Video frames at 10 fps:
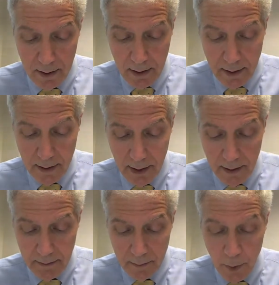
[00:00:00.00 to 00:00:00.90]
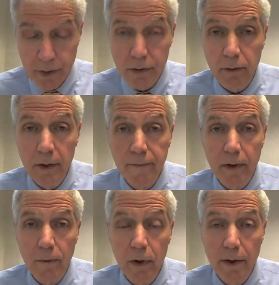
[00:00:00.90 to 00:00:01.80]
The most
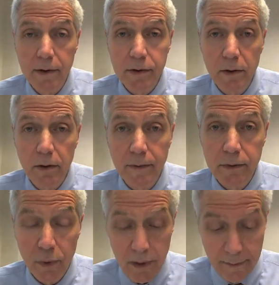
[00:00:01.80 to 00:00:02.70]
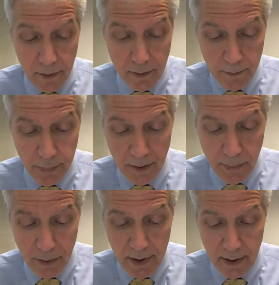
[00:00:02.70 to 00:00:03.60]
horrific one saw over 1,200
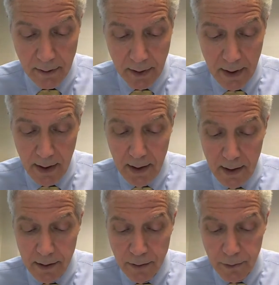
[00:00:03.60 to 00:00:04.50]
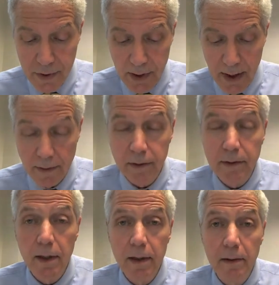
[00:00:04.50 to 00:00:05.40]
people killed. The new standard
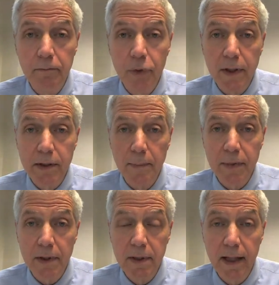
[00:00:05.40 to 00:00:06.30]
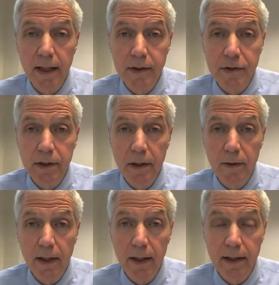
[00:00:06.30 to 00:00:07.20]
brings up-to-date
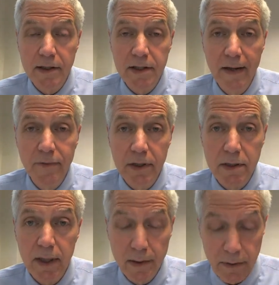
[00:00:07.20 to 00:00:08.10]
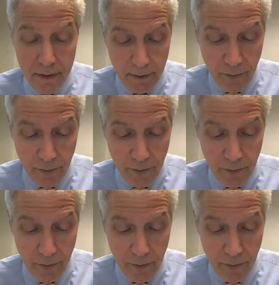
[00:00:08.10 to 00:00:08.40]
engineering and safety standards and